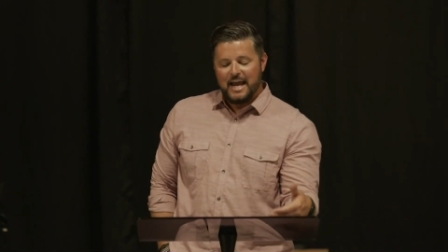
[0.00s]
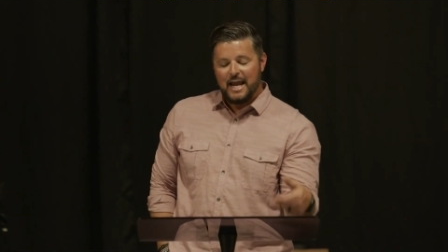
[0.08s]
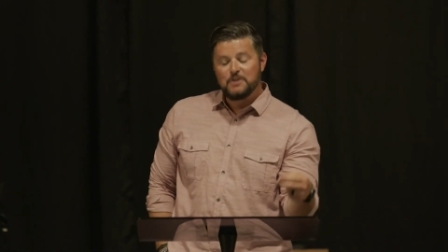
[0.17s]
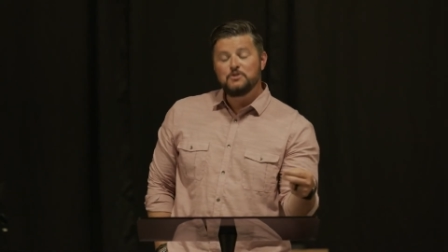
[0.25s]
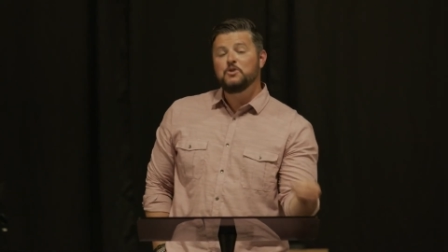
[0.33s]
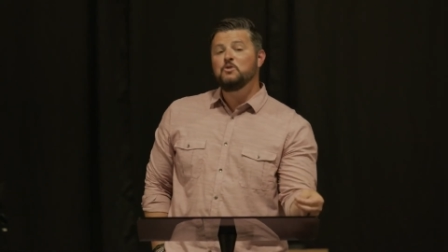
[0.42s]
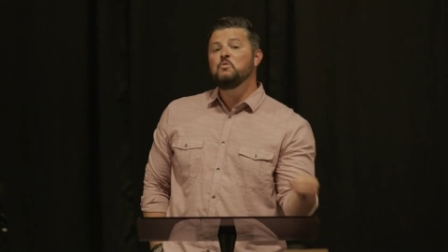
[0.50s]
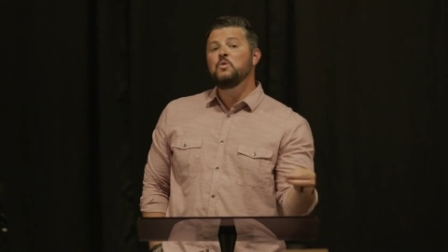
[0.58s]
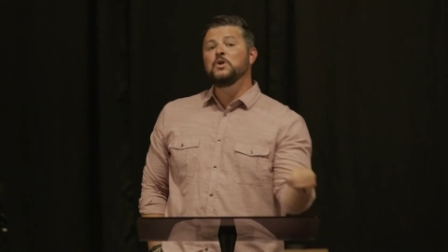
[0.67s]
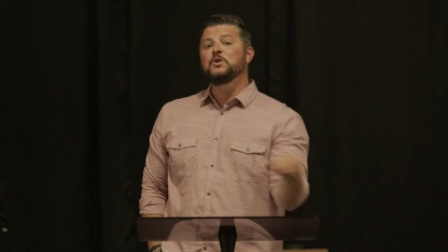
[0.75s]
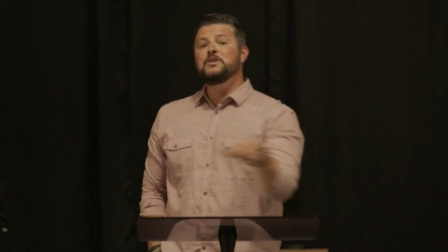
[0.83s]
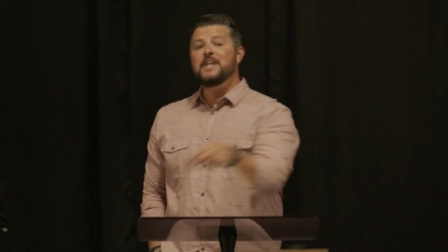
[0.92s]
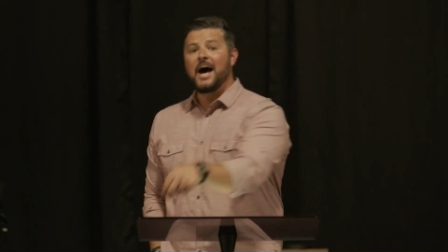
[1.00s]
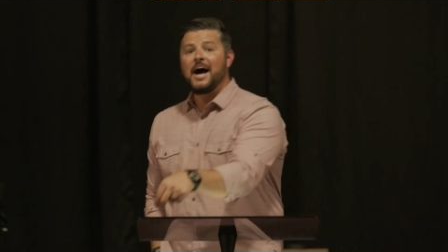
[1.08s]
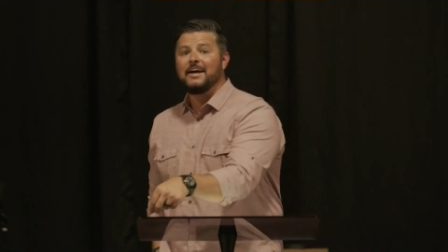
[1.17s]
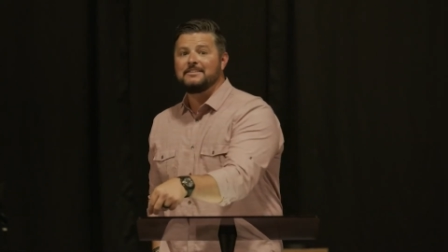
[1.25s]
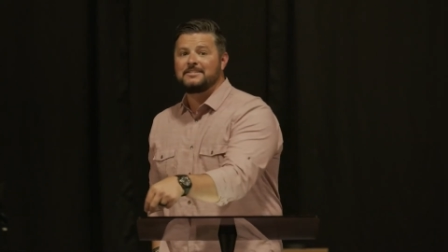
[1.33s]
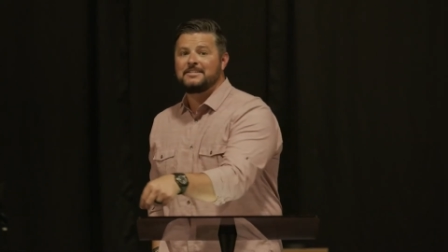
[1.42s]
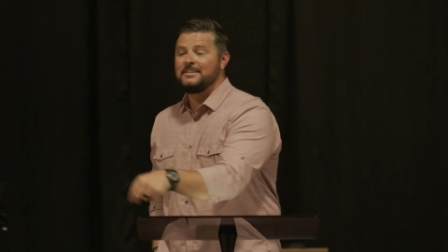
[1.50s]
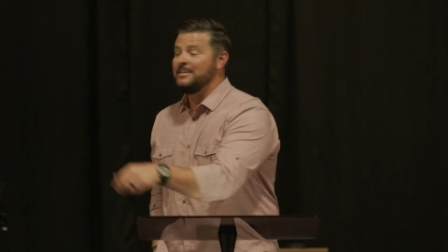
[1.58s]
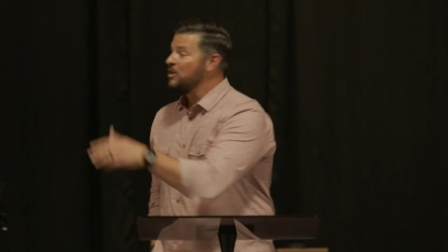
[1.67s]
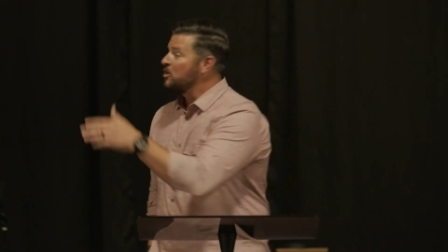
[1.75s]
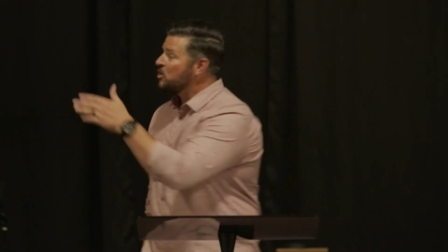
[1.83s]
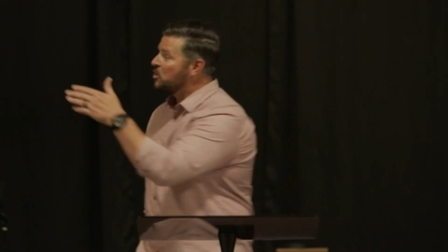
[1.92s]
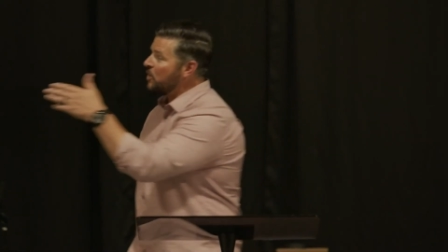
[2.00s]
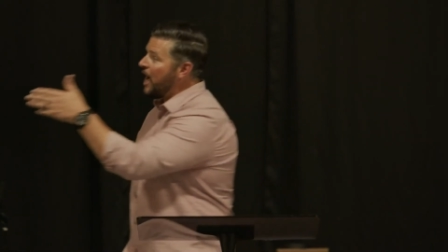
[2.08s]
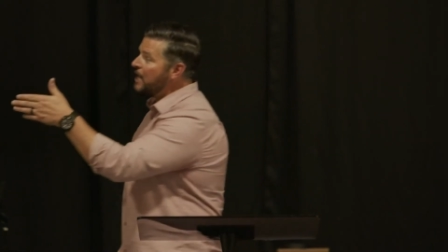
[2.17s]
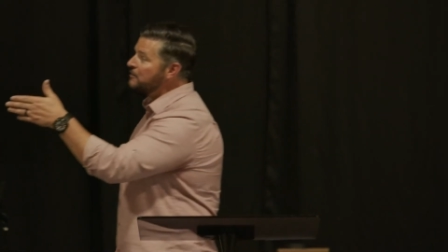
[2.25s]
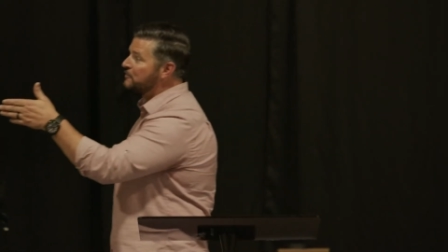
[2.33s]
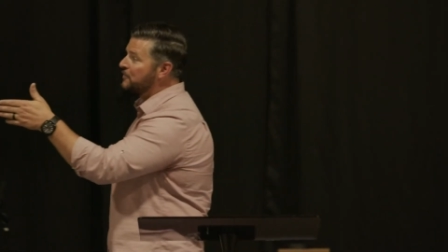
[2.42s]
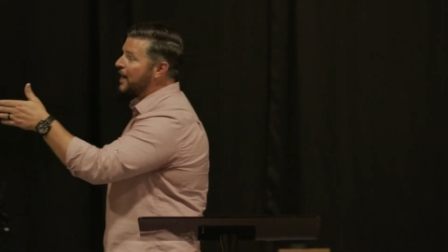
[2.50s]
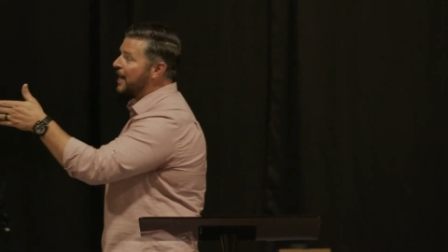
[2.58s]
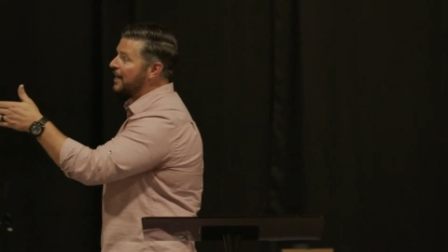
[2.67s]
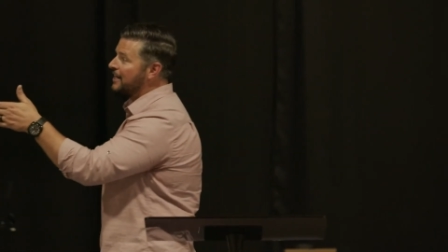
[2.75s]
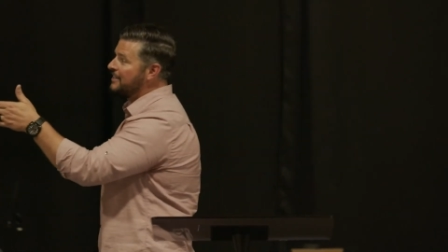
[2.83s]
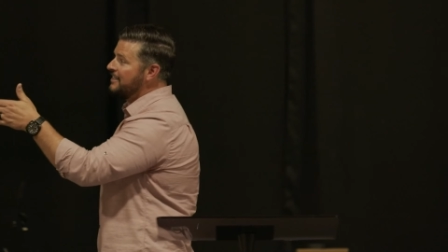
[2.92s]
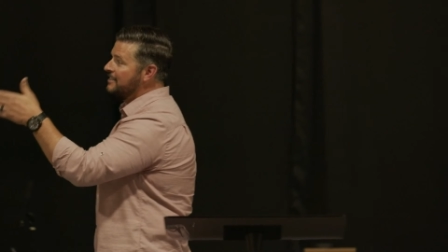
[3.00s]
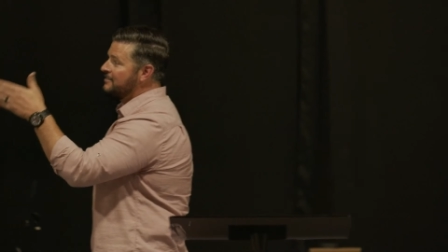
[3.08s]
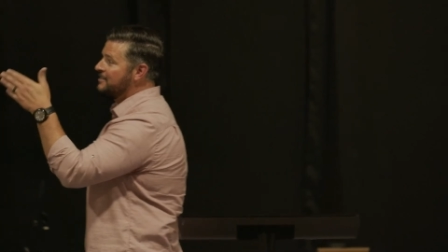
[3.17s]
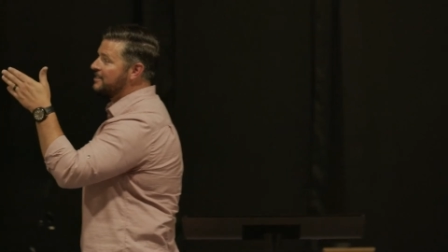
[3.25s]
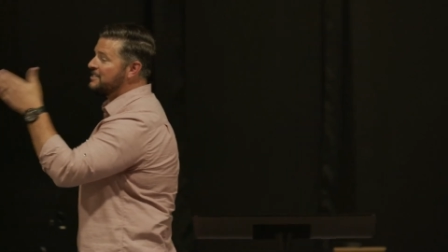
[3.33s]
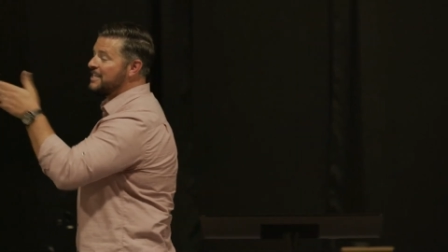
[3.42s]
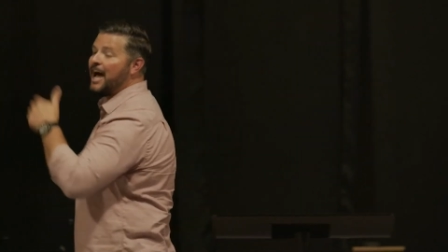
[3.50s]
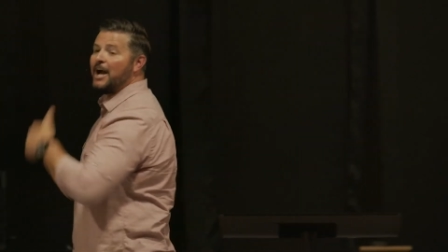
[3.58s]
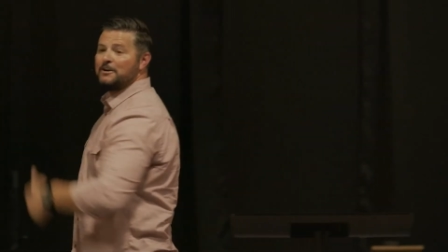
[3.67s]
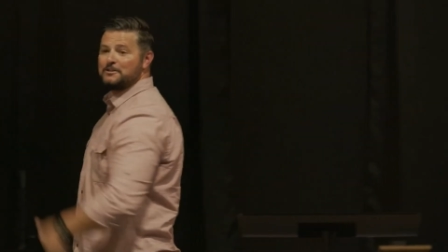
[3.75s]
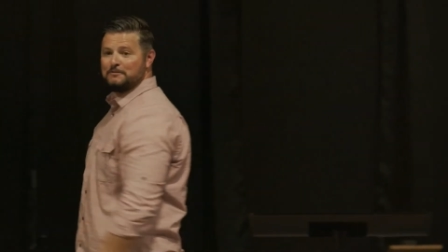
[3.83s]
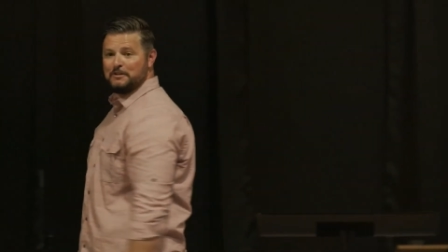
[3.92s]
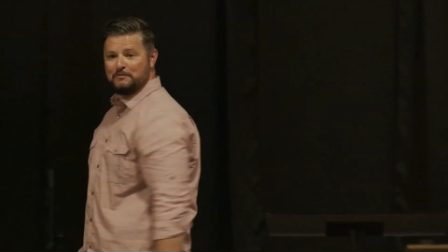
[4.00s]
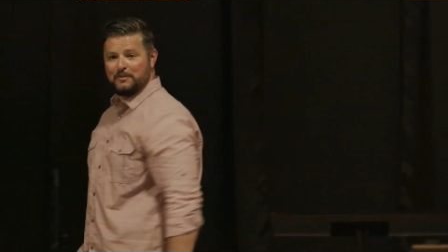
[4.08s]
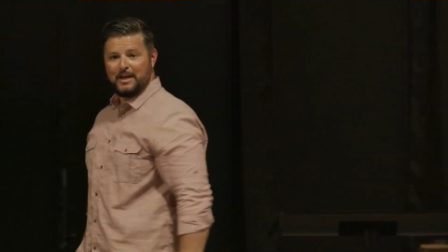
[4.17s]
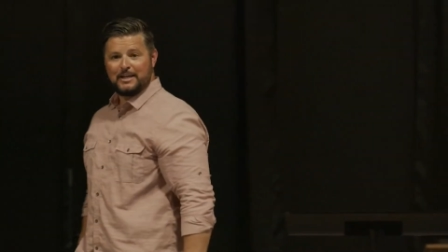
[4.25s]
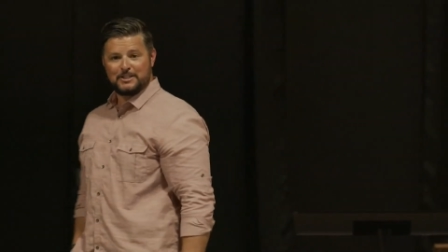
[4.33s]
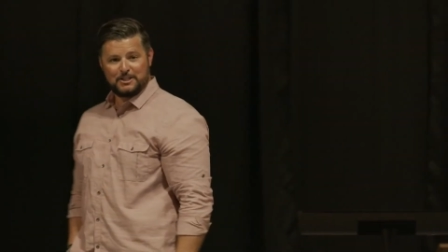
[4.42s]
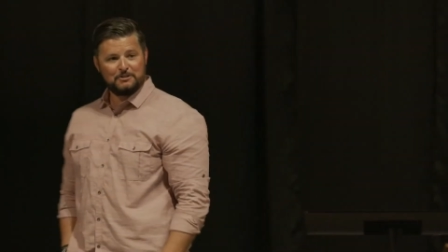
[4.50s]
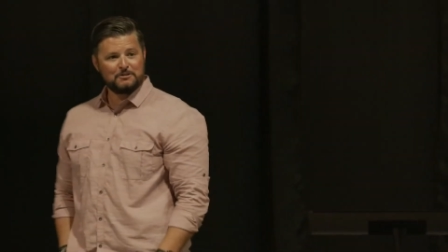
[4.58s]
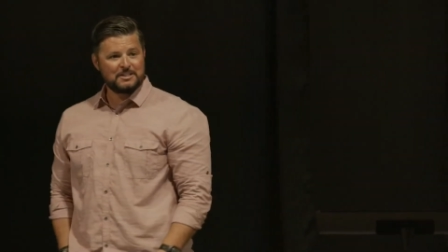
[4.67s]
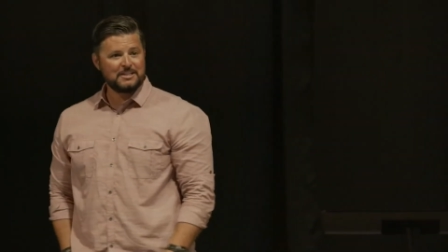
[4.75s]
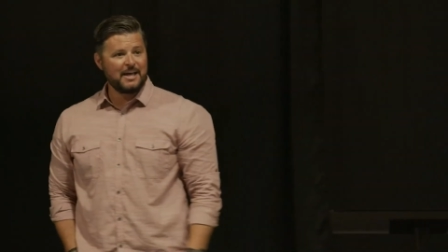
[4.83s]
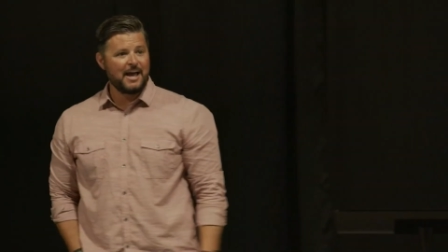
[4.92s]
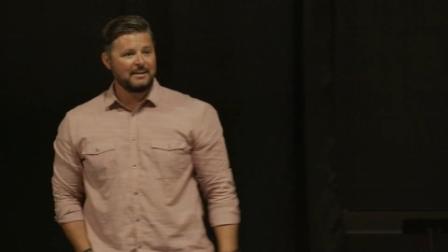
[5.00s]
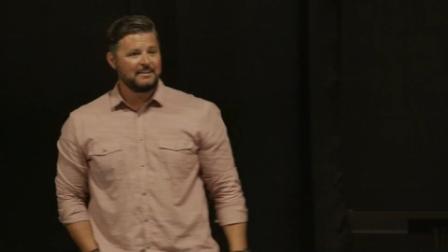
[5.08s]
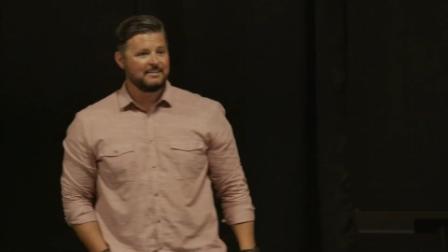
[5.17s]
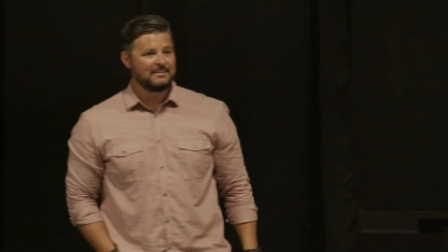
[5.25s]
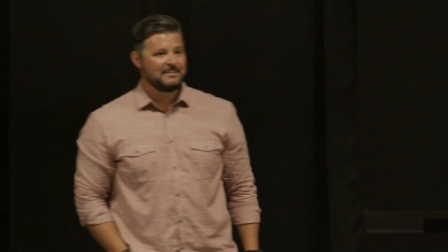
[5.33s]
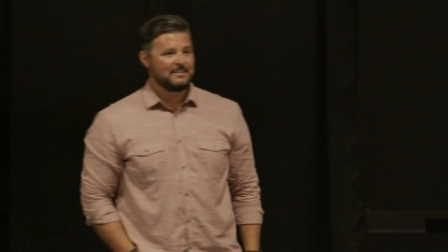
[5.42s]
and you will not gratify the desires of the flesh. Did you see that?